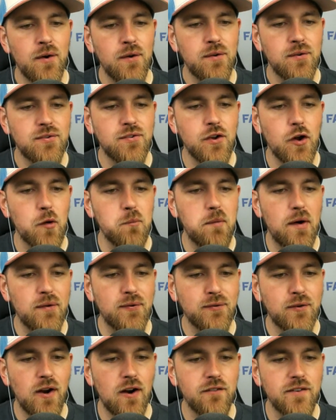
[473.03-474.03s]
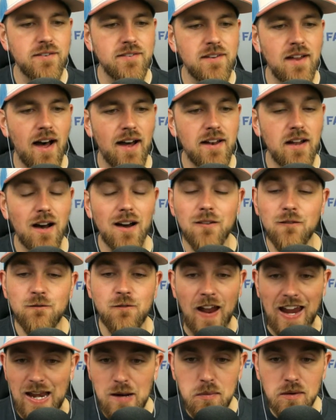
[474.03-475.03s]
So Musgrove is not
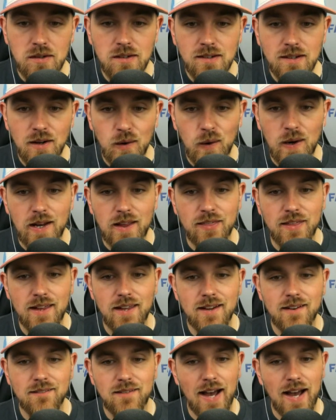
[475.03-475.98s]
unfadable or anything.